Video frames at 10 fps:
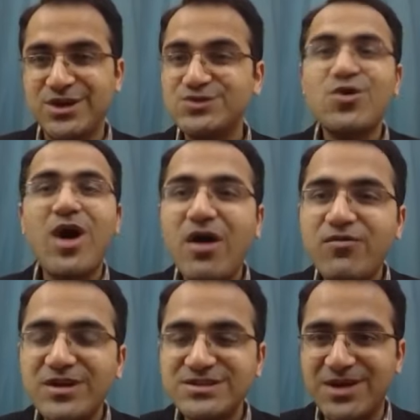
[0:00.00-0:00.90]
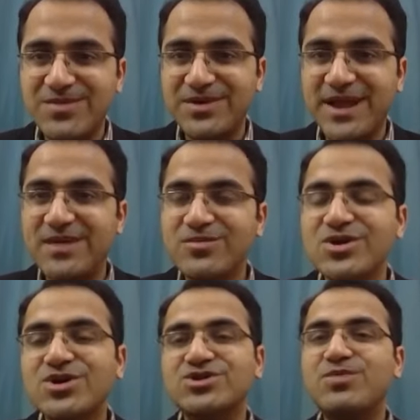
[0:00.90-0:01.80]
so after some time
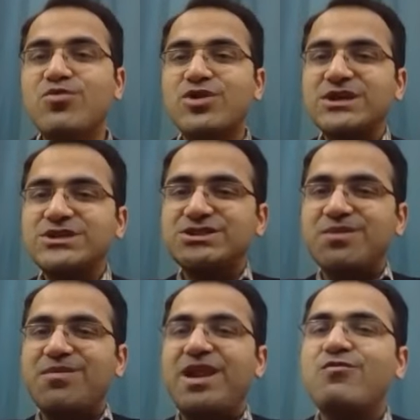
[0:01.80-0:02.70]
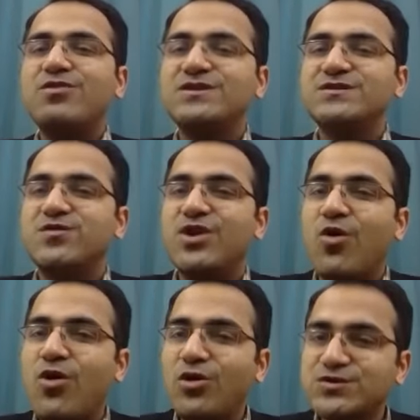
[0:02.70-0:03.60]
the potassium levels will
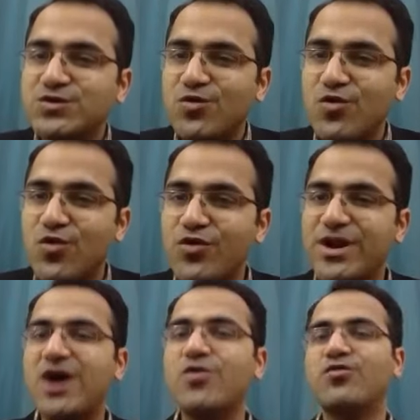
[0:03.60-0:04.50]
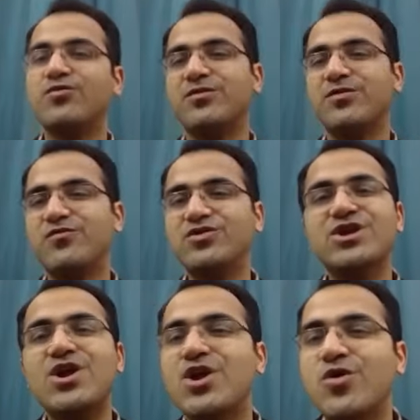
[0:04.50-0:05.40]
also go down with
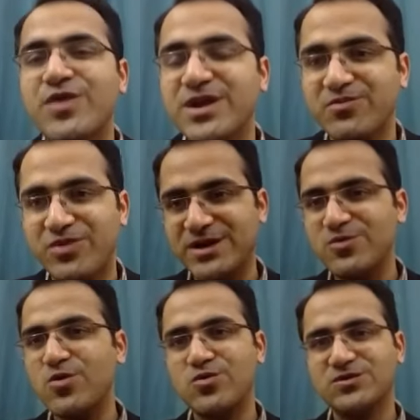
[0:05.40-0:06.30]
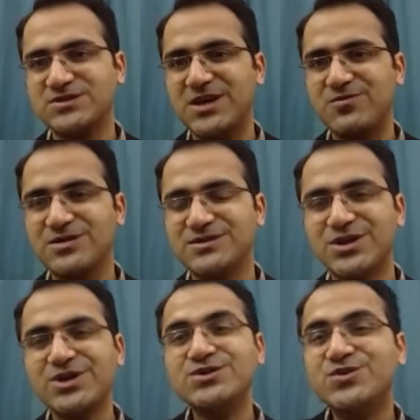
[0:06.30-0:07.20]
the lowering blood glucose levels.
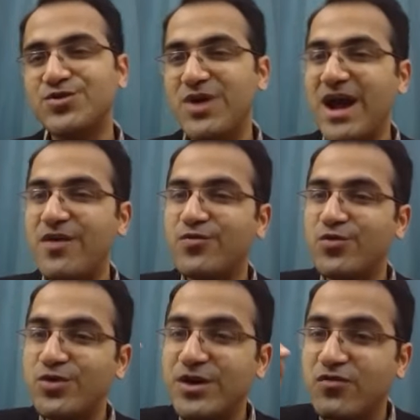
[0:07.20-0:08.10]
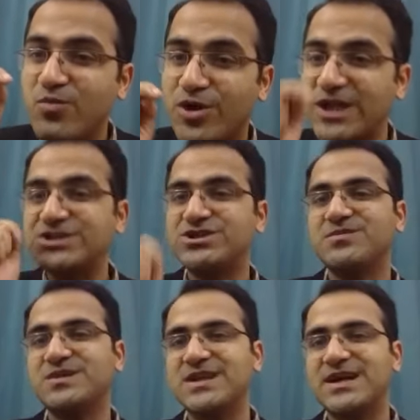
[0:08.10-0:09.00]
So you have to give potassium in